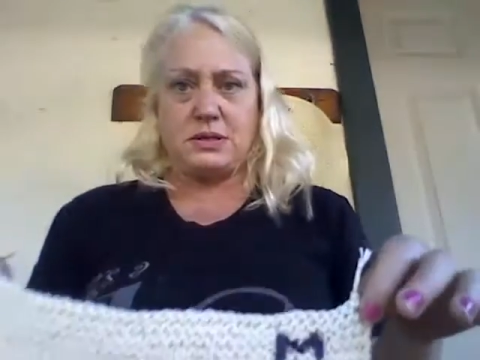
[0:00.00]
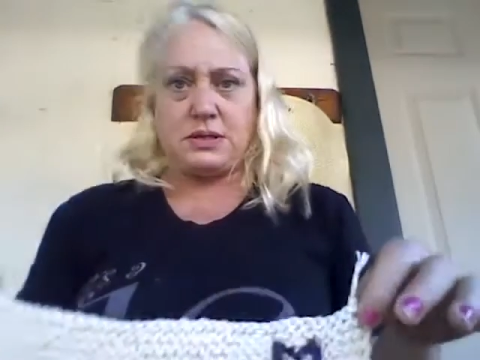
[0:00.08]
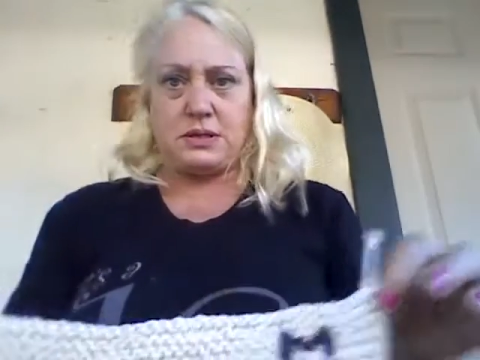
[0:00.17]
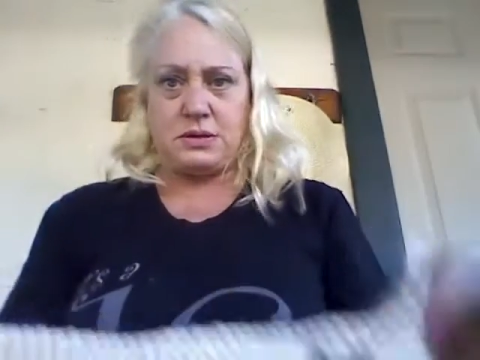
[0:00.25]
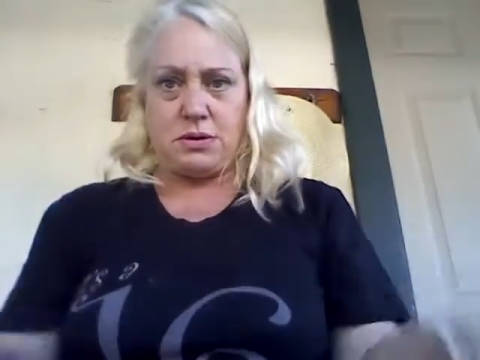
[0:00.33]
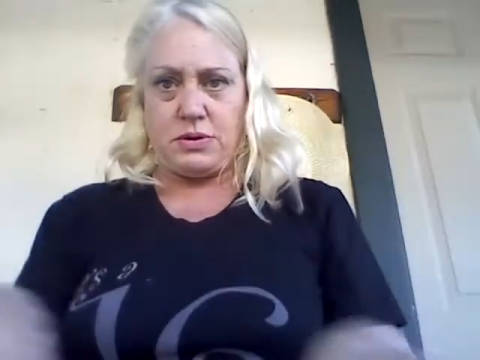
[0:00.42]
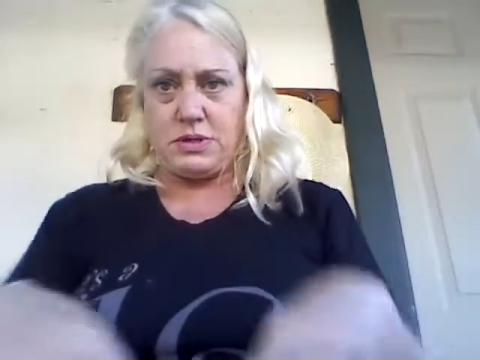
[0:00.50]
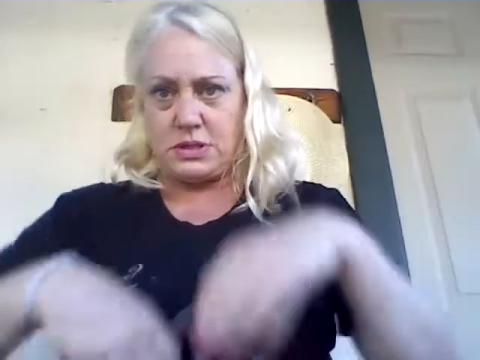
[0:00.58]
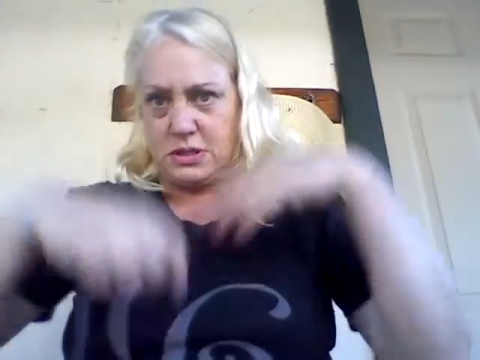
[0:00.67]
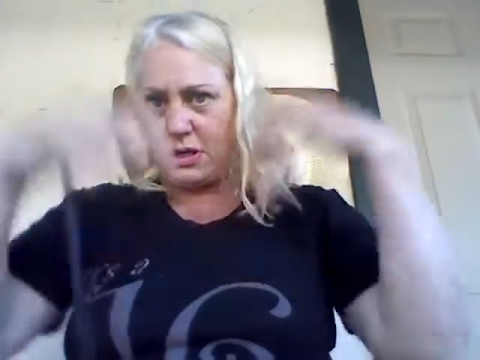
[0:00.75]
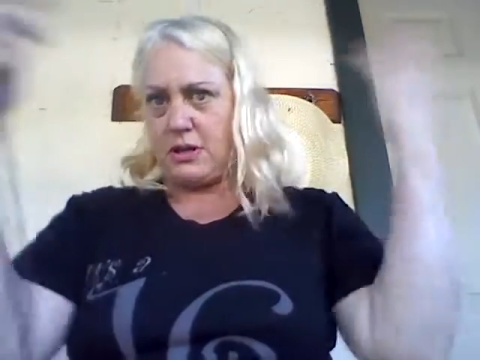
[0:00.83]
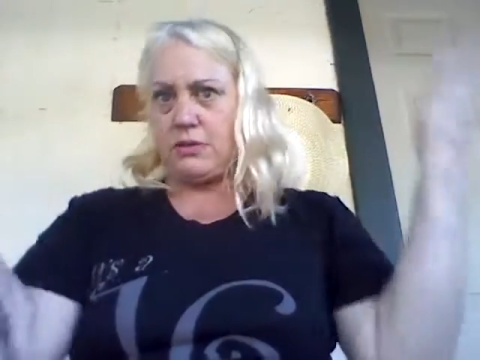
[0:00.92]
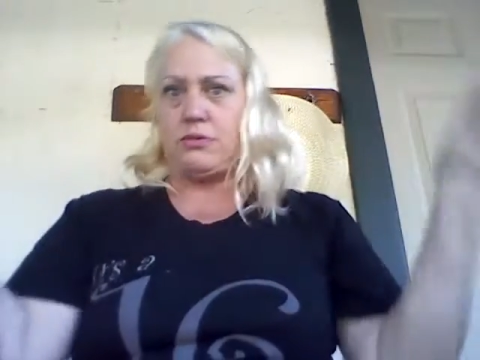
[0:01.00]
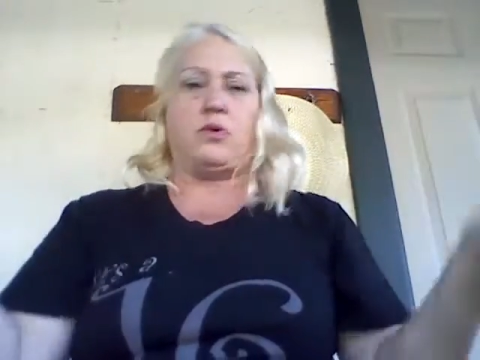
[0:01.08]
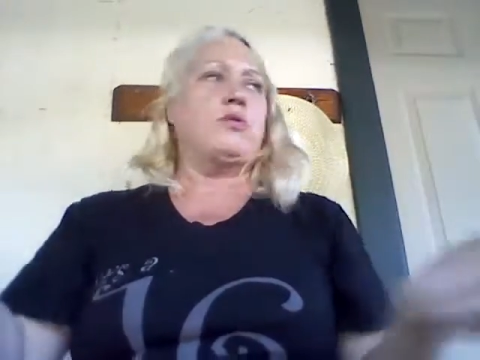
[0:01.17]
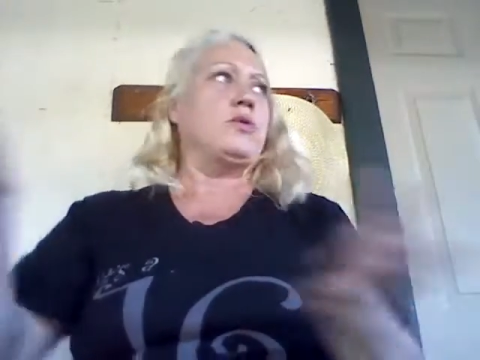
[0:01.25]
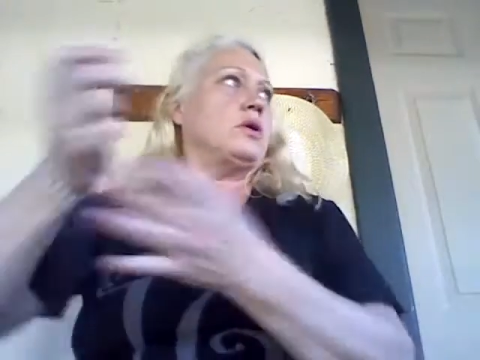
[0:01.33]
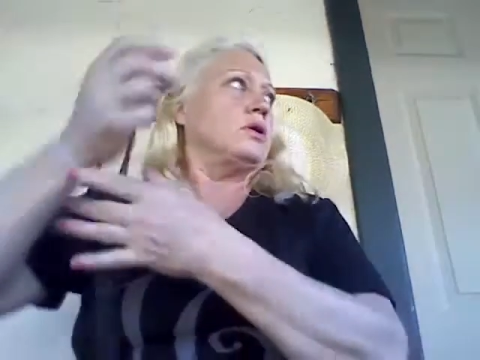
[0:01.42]
because they always just get
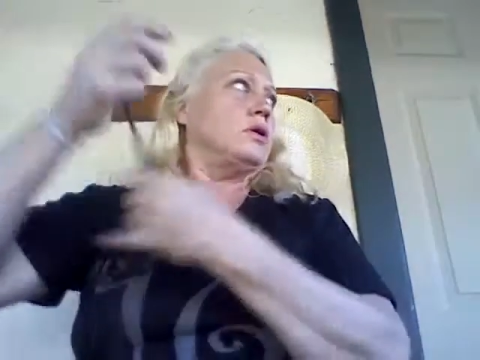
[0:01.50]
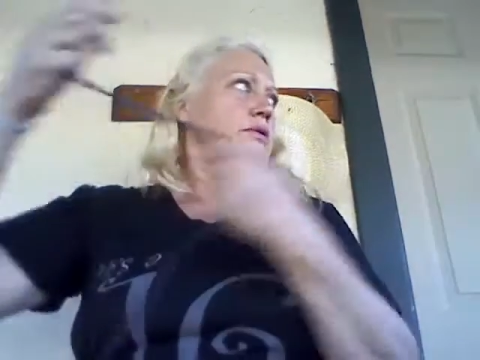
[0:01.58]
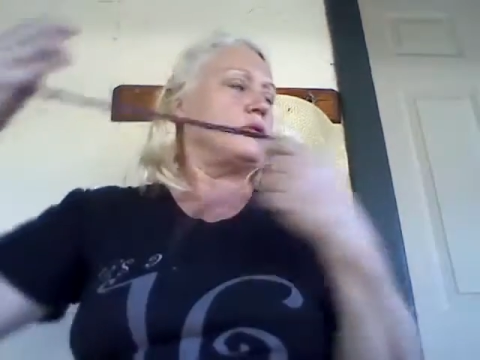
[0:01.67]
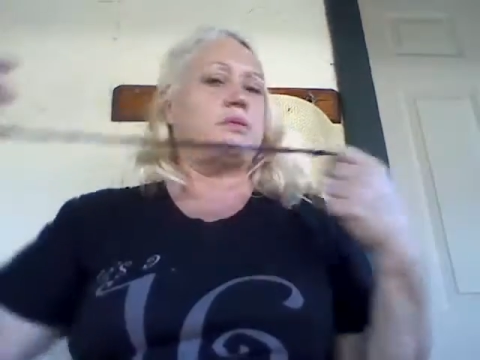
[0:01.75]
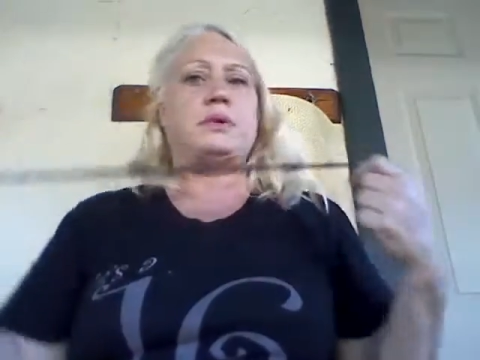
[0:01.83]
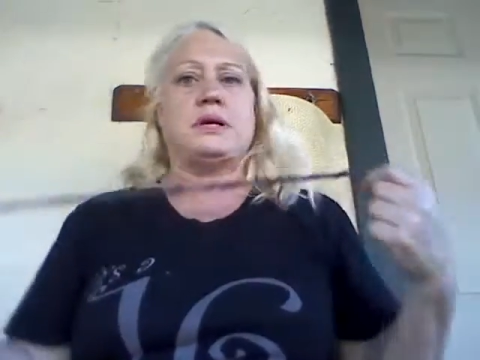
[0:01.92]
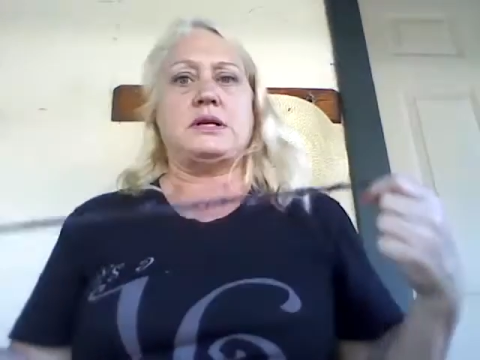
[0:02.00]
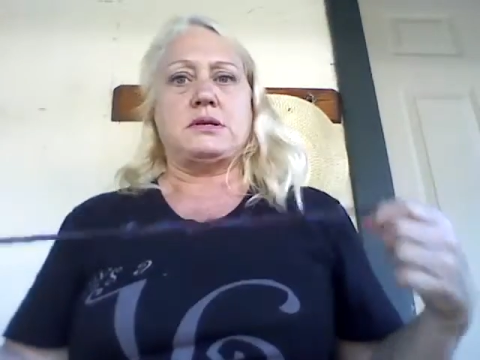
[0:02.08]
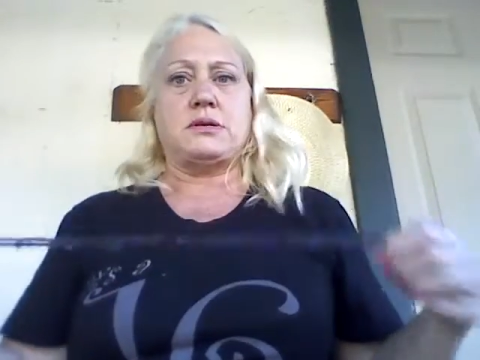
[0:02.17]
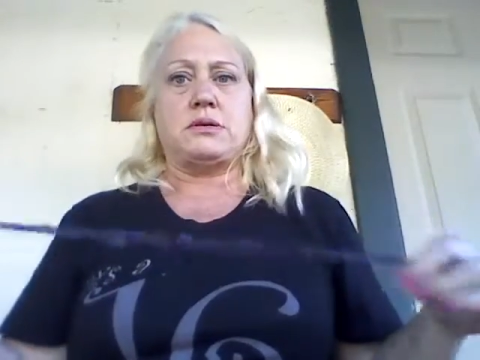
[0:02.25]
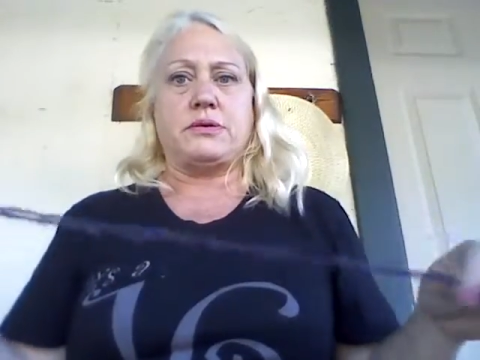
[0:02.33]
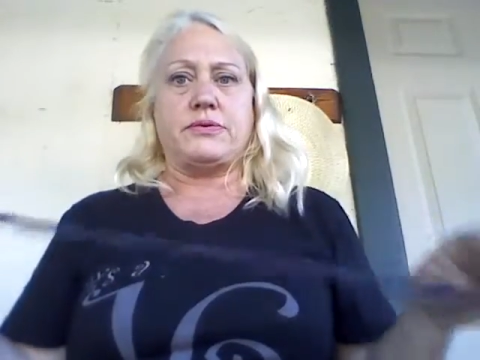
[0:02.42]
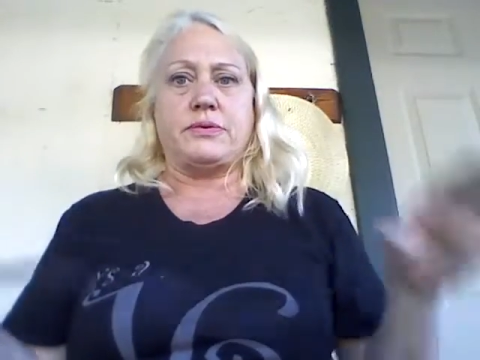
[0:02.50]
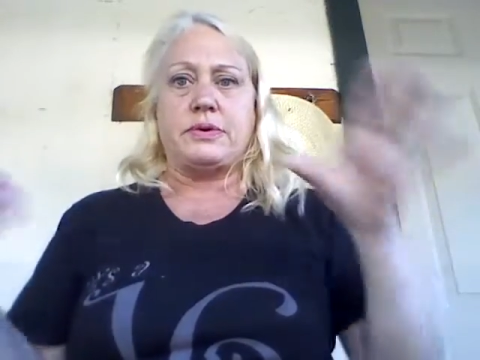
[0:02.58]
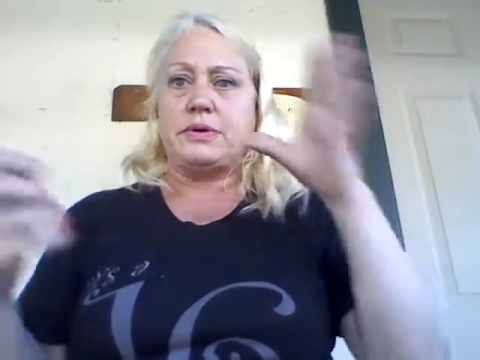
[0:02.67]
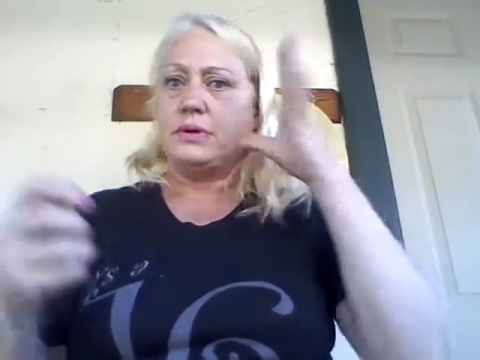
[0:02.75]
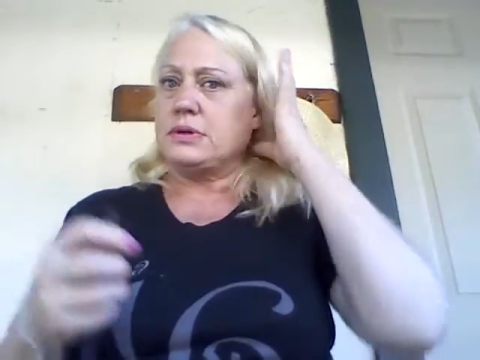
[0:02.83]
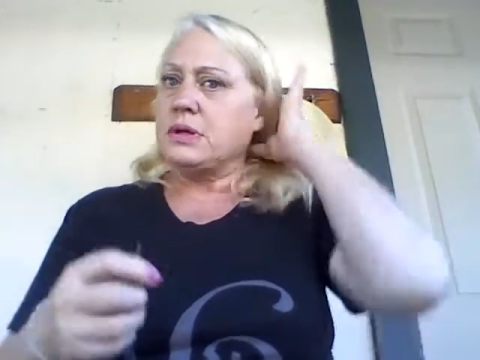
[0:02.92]
thrown all over the place, all over,
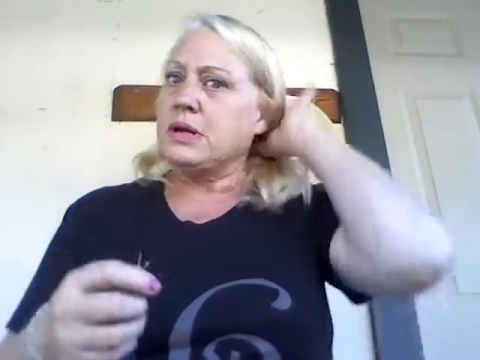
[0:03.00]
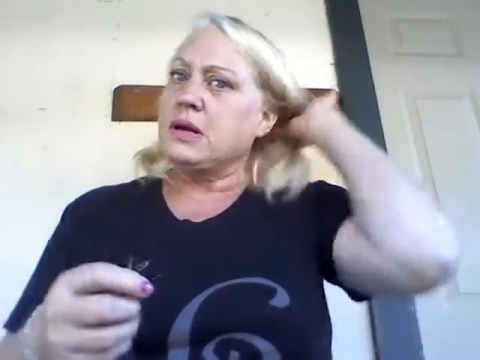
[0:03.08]
and